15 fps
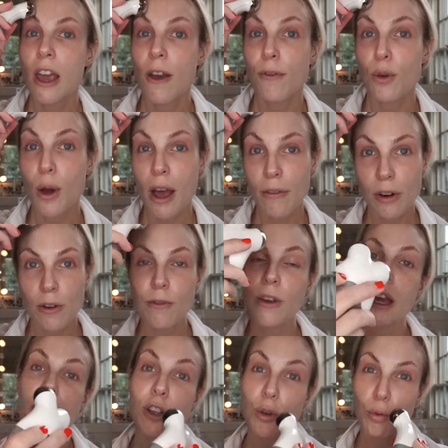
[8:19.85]
If you have an
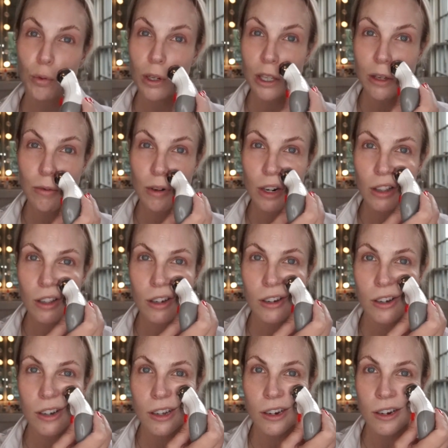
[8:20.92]
event and you really want to
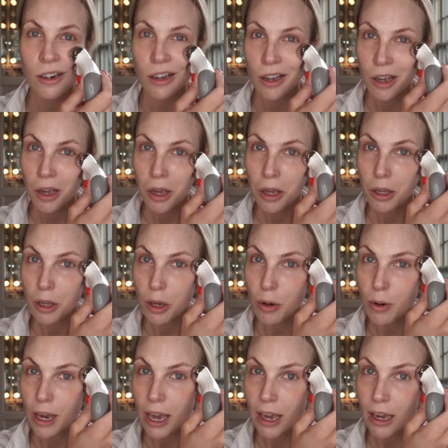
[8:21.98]
look good,
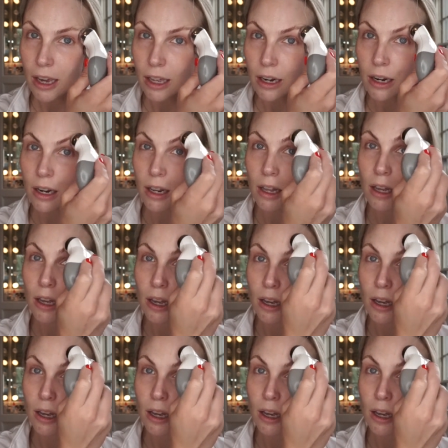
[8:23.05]
you can